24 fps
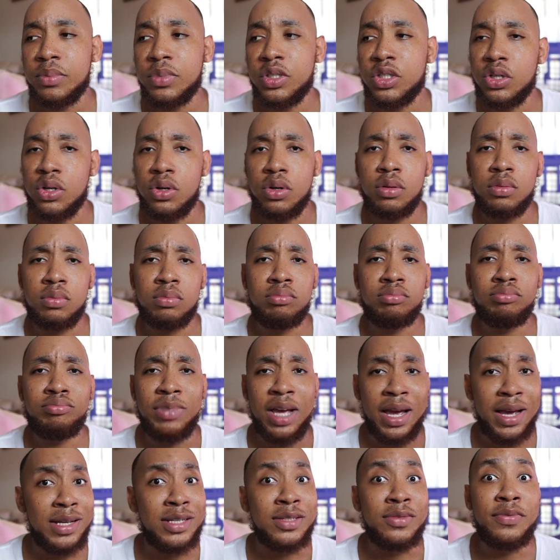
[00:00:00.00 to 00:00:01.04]
So yeah,
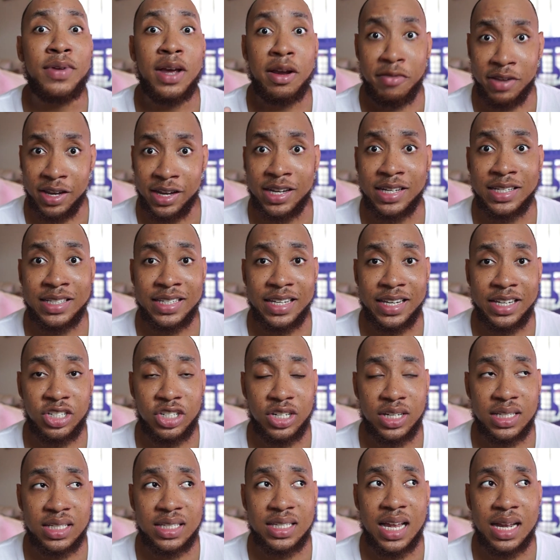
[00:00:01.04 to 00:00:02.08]
it's very
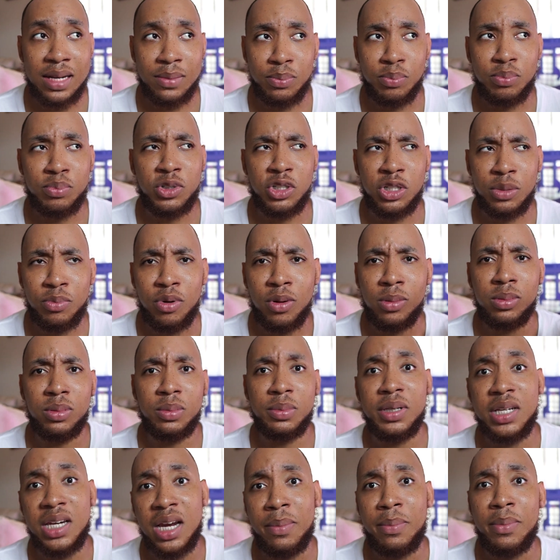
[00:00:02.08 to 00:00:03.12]
contagious. That should
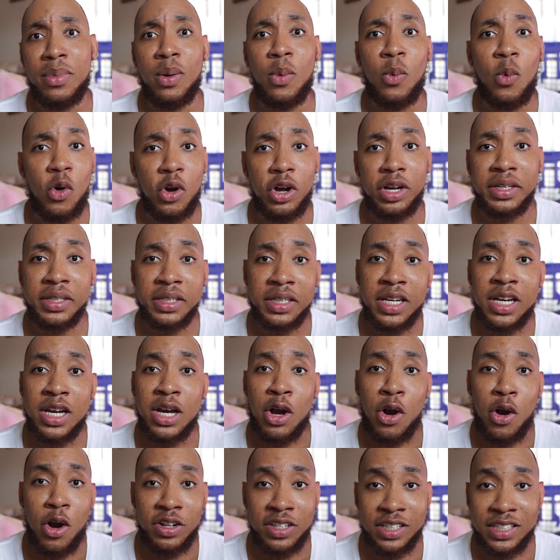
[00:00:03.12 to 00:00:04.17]
probably be number one
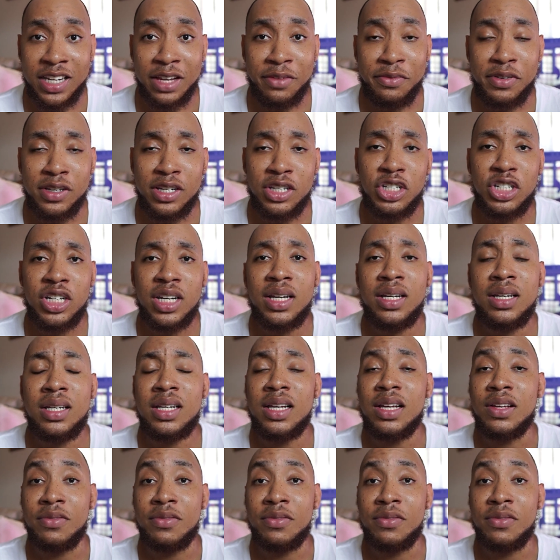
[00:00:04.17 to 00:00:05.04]
on the definition.